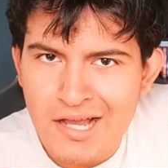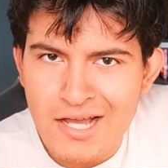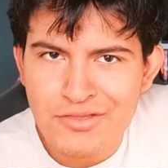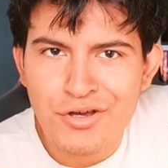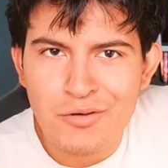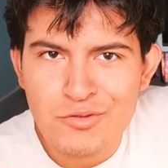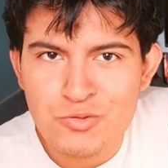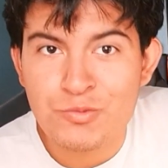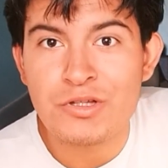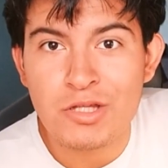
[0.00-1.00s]
I thought
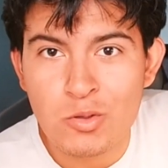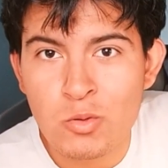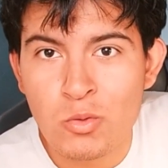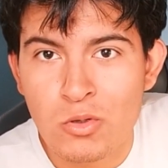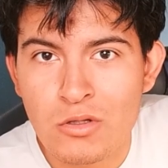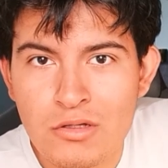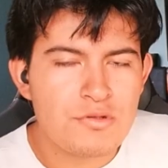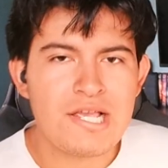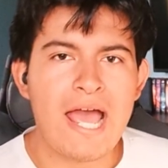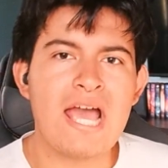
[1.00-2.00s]
was really cool, was